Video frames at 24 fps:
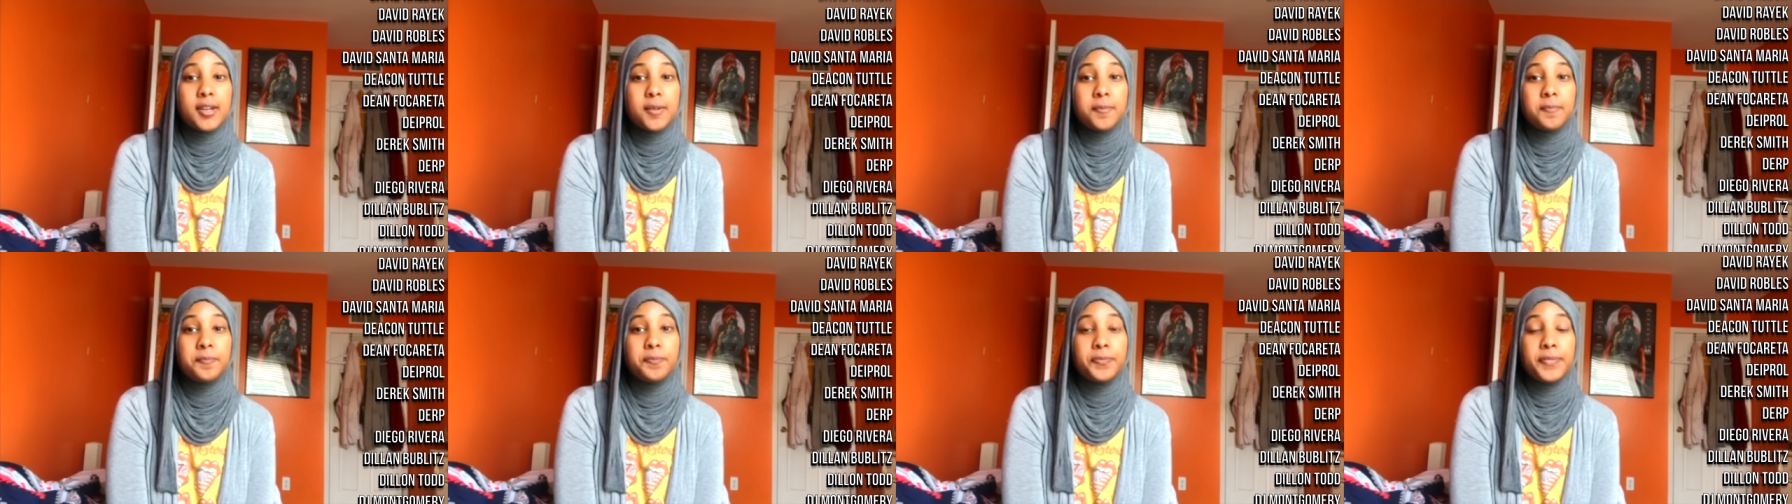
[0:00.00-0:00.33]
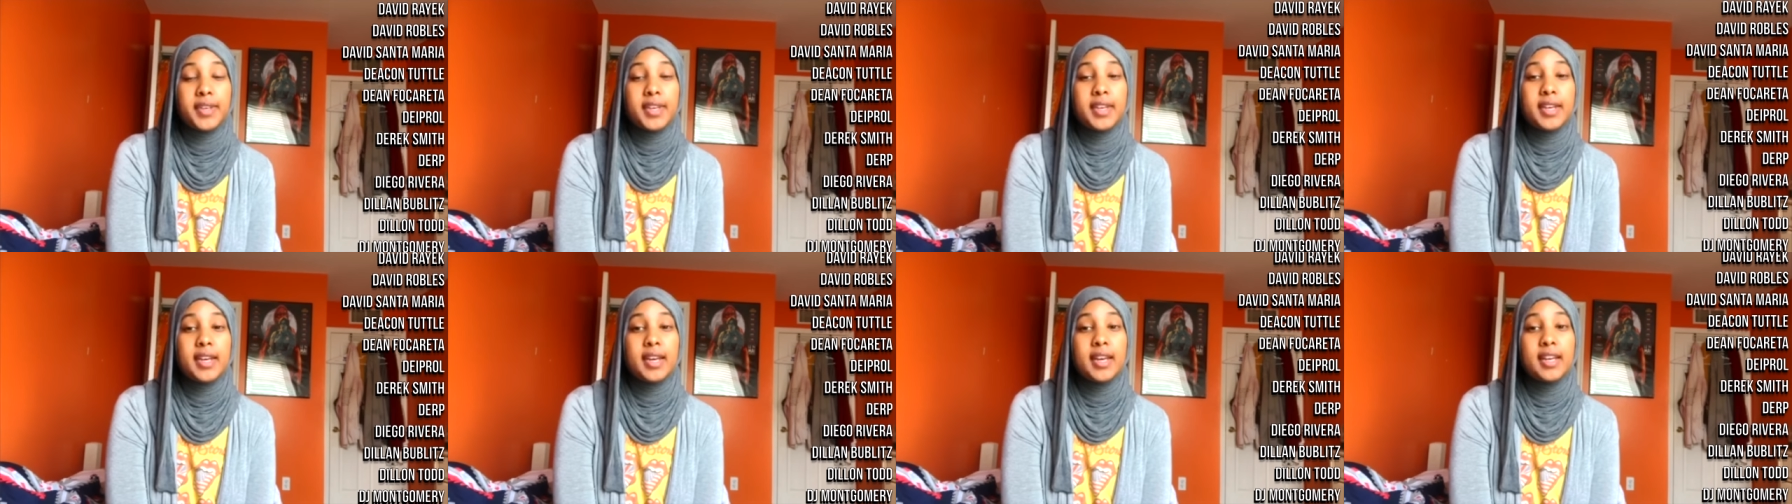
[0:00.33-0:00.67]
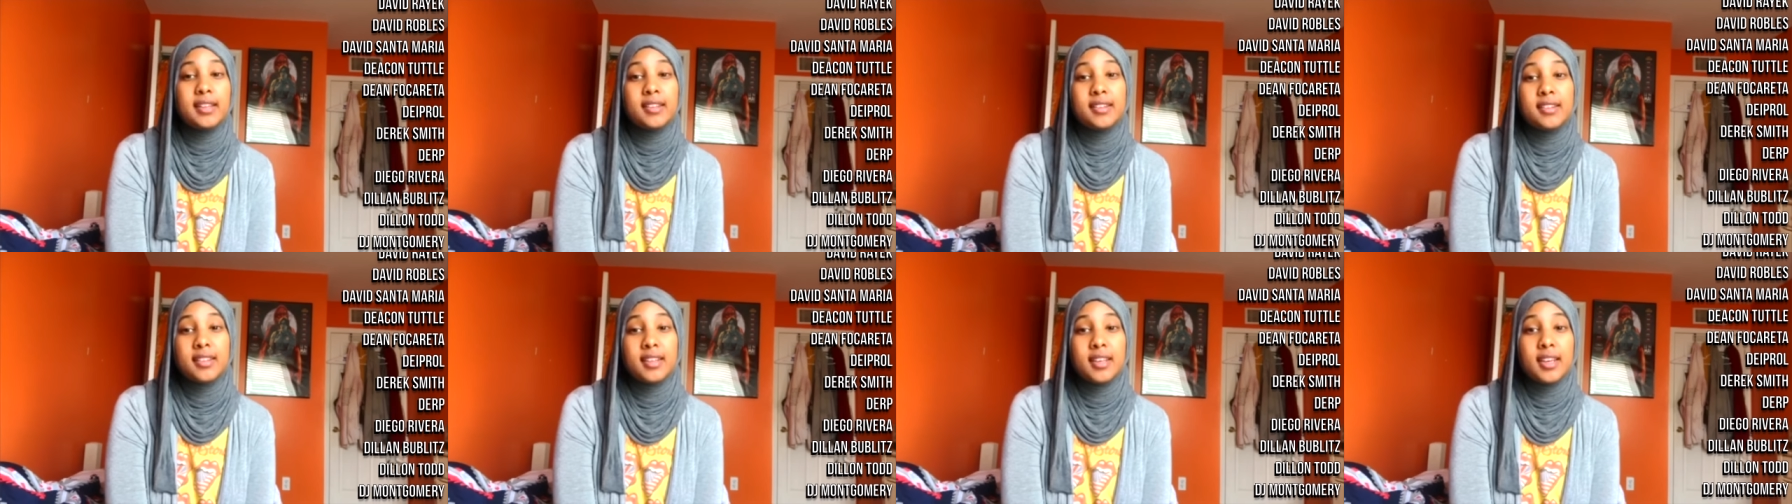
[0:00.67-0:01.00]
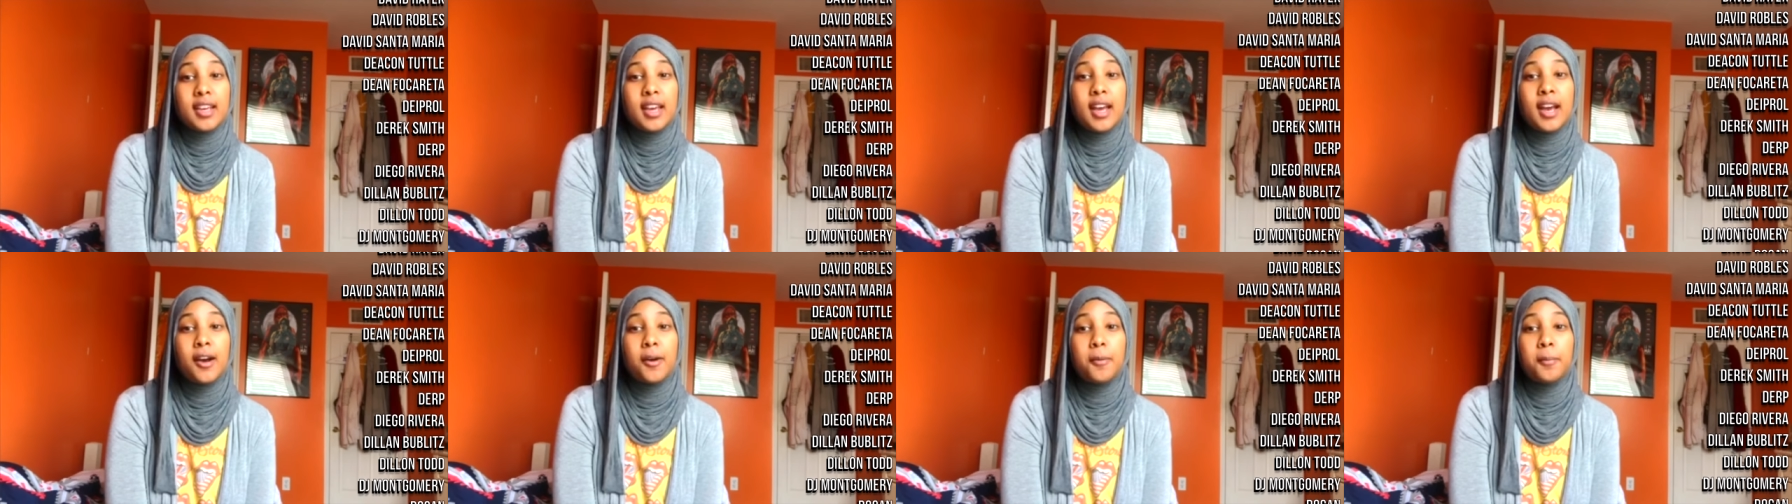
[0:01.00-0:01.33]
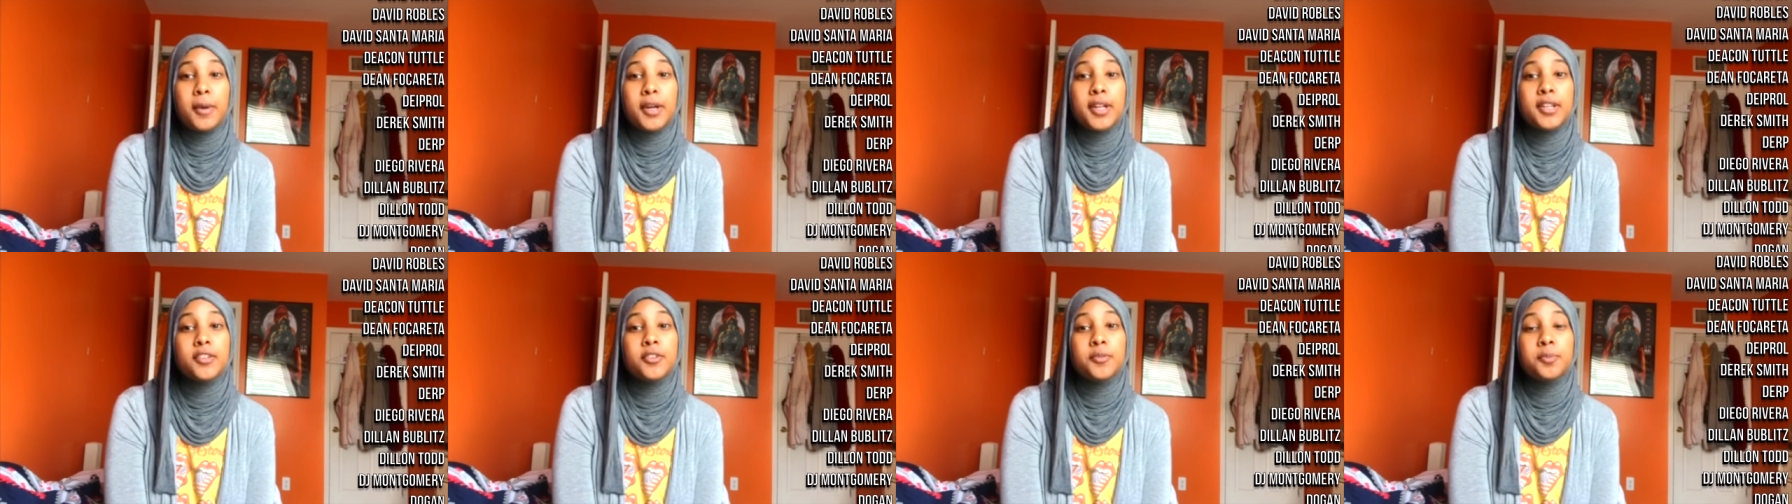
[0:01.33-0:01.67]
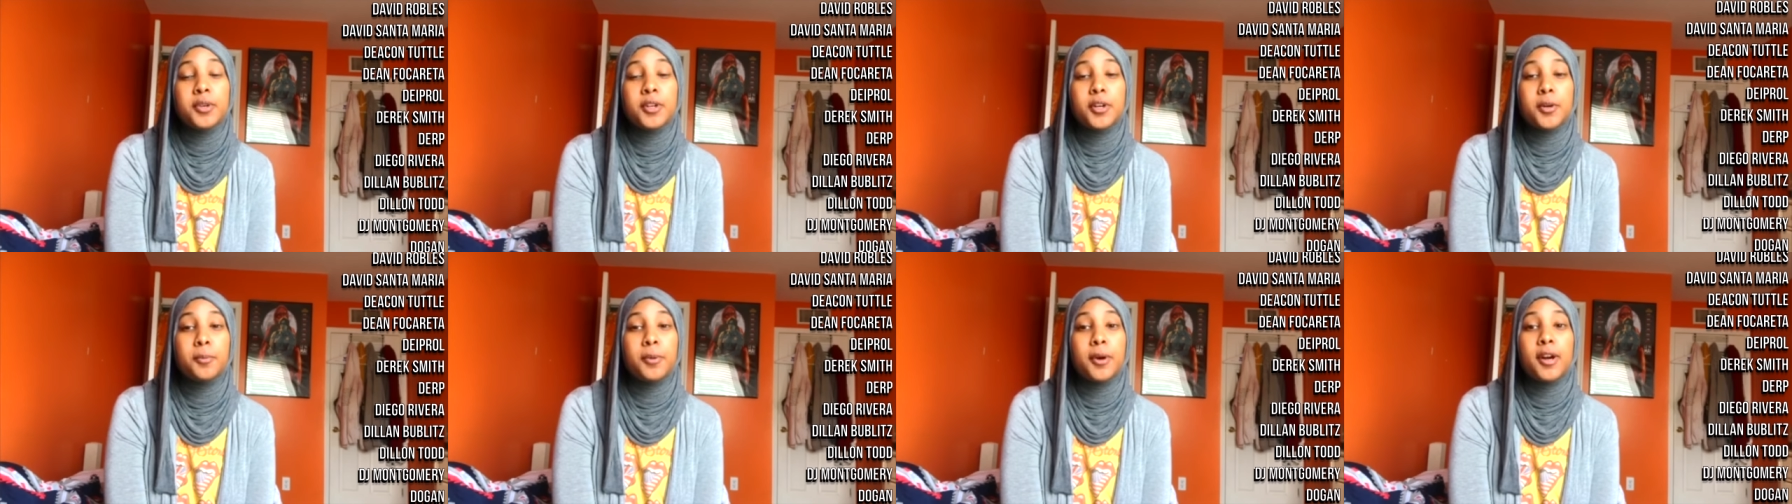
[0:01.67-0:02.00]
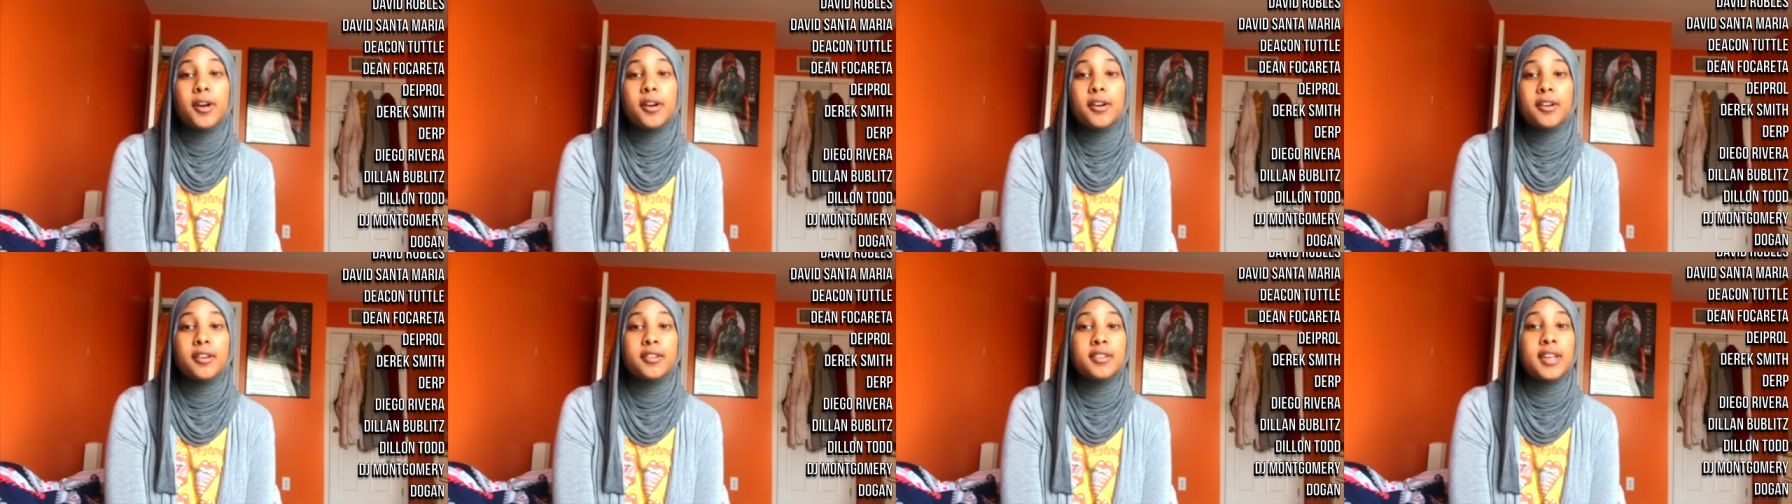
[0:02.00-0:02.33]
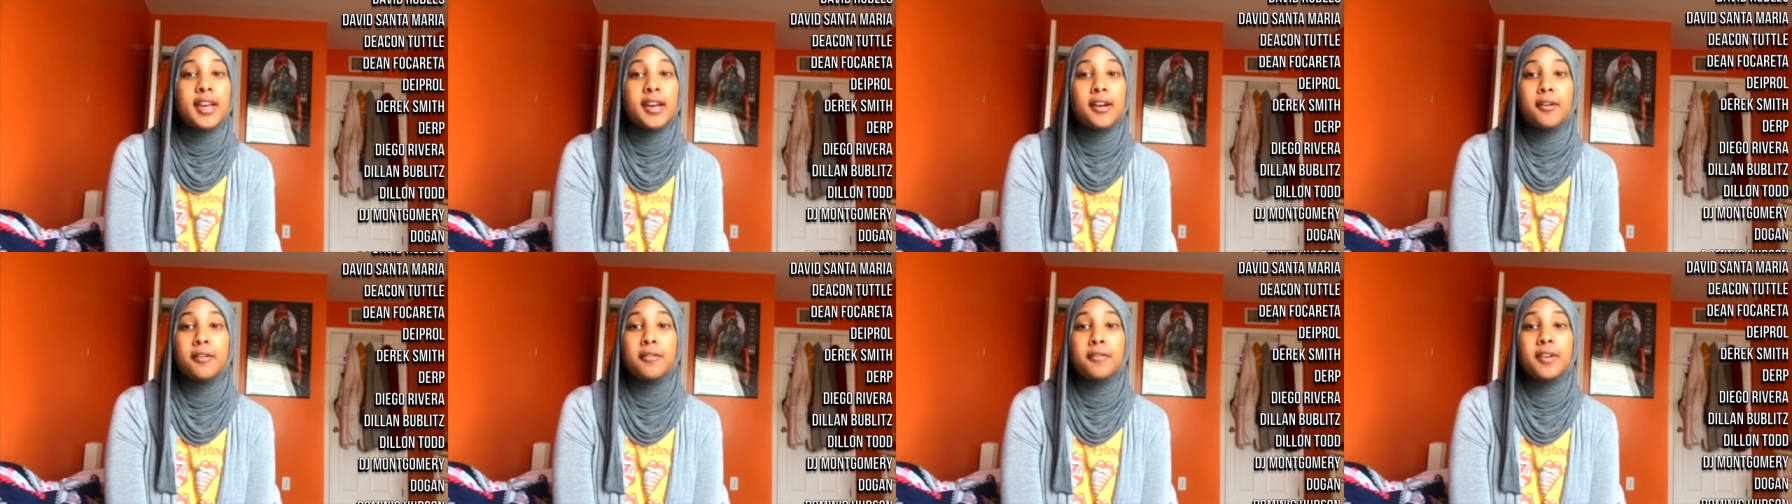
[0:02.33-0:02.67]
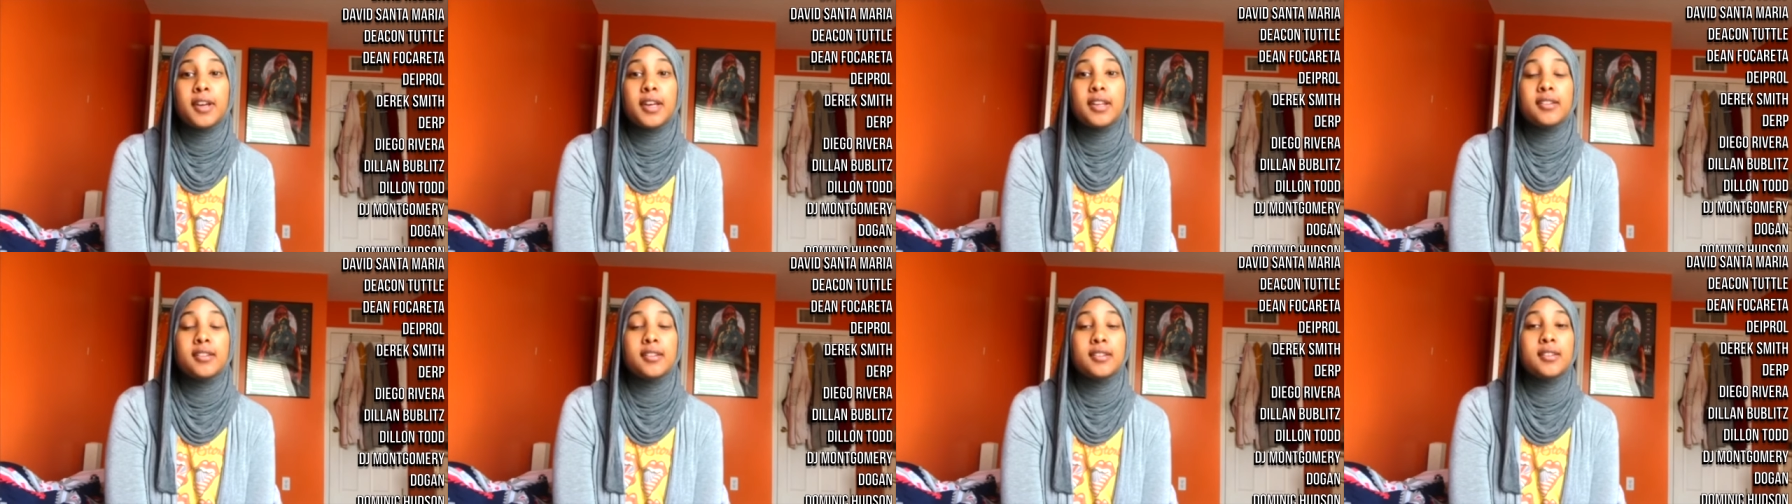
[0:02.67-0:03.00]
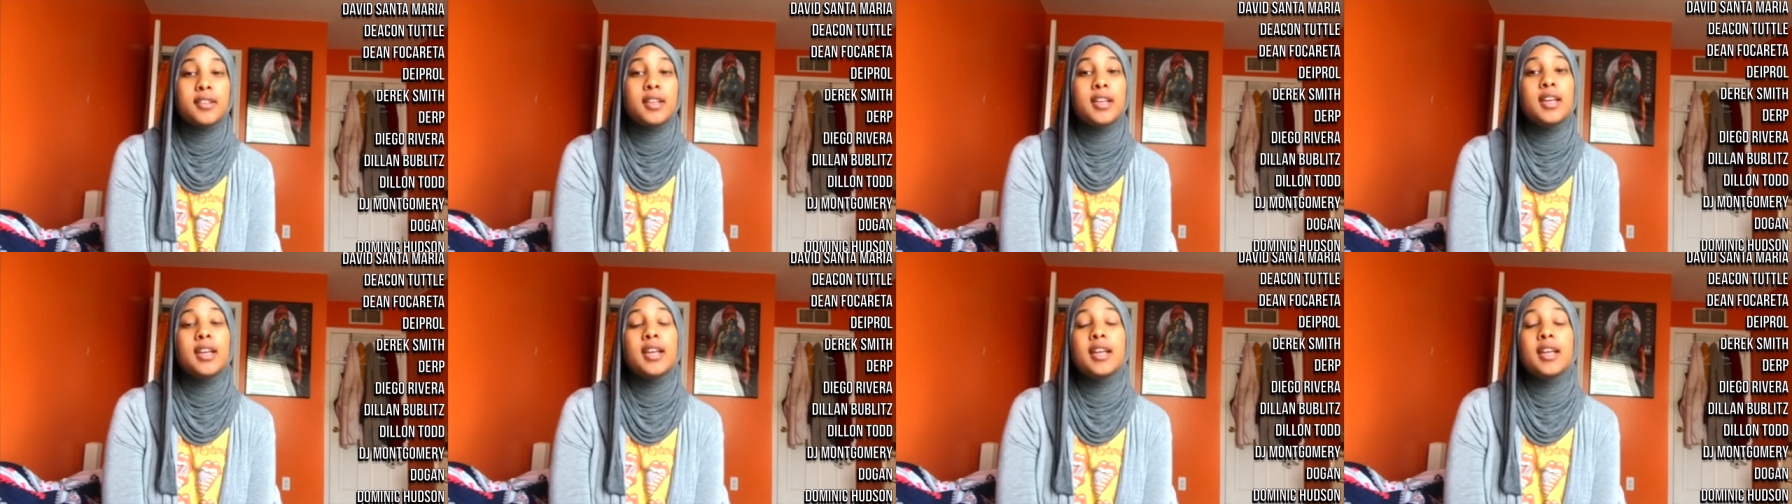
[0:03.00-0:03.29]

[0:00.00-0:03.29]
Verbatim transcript: And seeing how much Peter Parker sacrifices